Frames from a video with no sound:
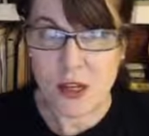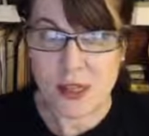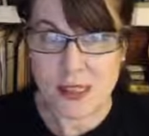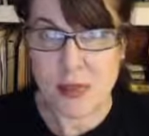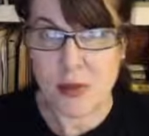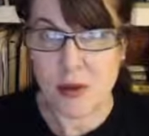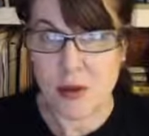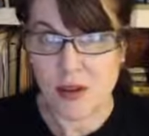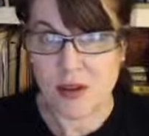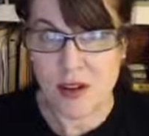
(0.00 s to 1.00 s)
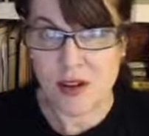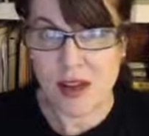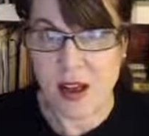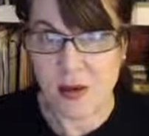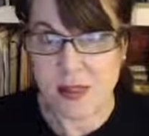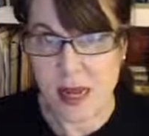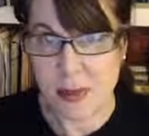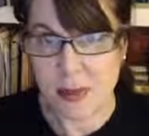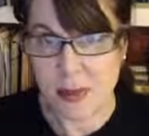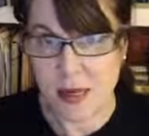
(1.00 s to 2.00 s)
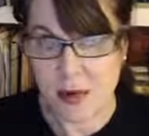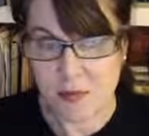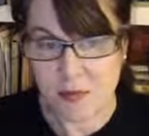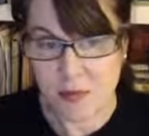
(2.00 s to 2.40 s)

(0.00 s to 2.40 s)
example of how it's happened to me.